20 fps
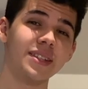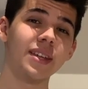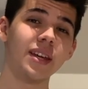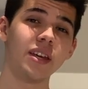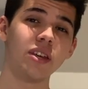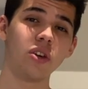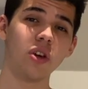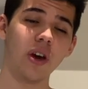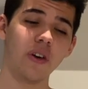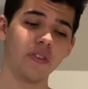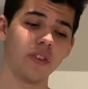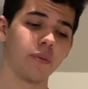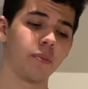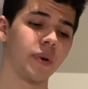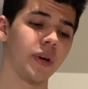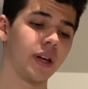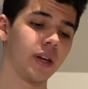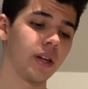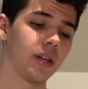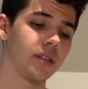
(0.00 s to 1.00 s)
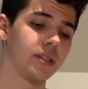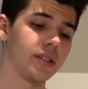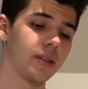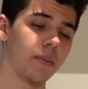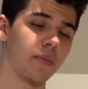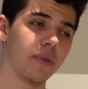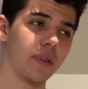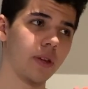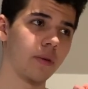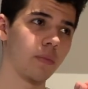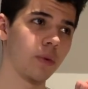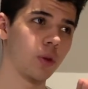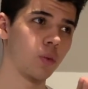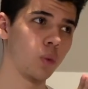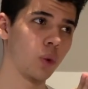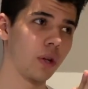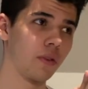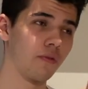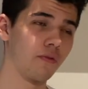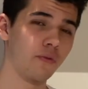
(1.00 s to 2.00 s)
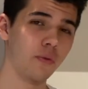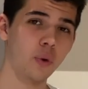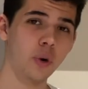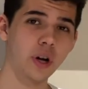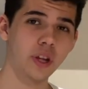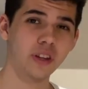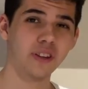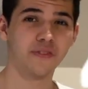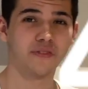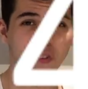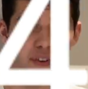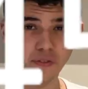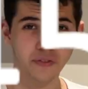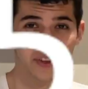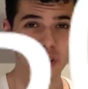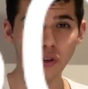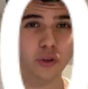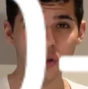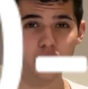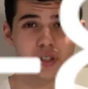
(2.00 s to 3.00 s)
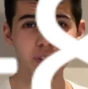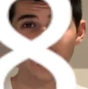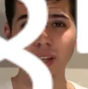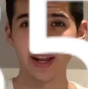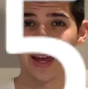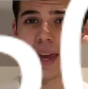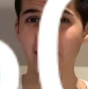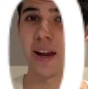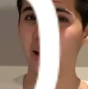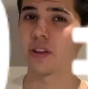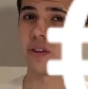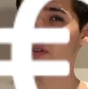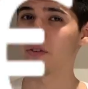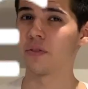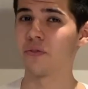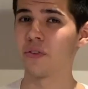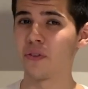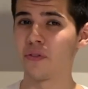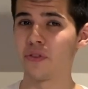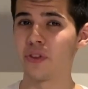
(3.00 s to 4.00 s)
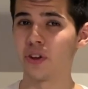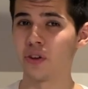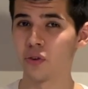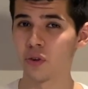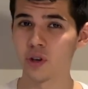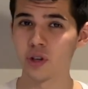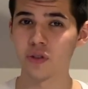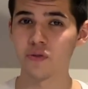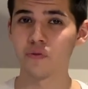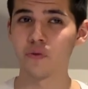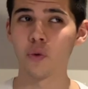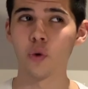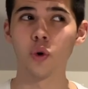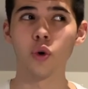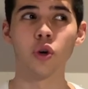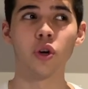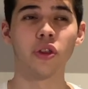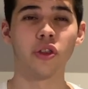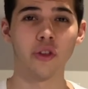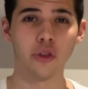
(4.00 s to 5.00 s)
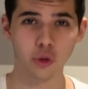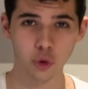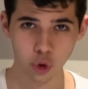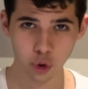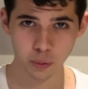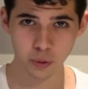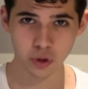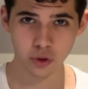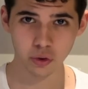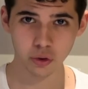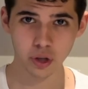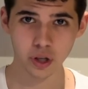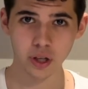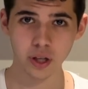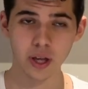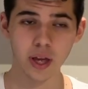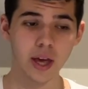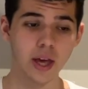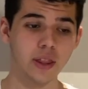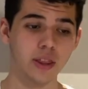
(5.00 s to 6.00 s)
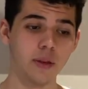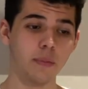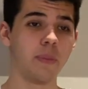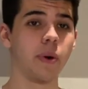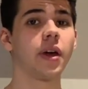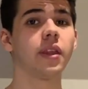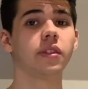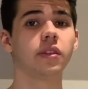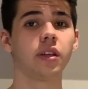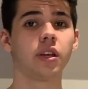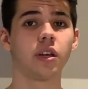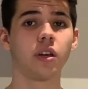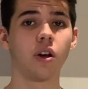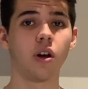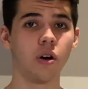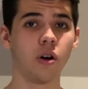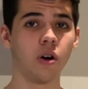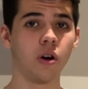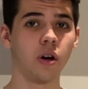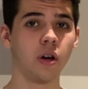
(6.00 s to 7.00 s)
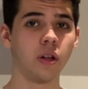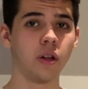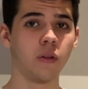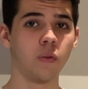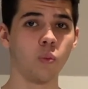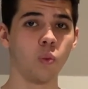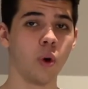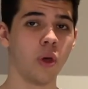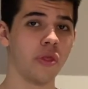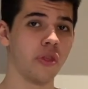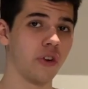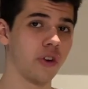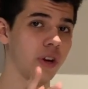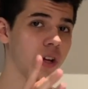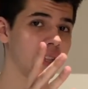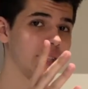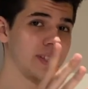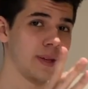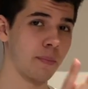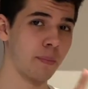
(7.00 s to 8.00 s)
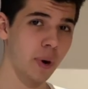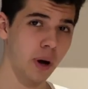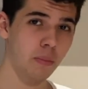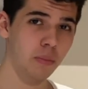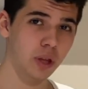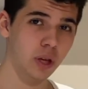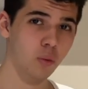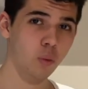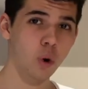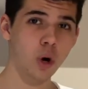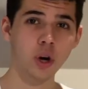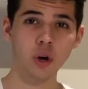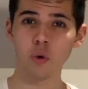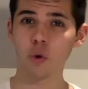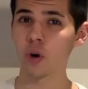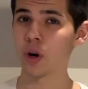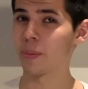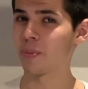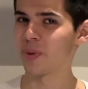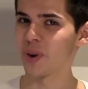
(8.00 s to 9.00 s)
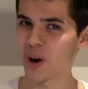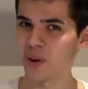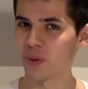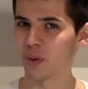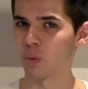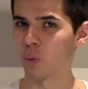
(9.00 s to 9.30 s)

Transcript: say you have to pay something between 450 euros and 850 euros for the dormitory, depending on whether it's a public one or a private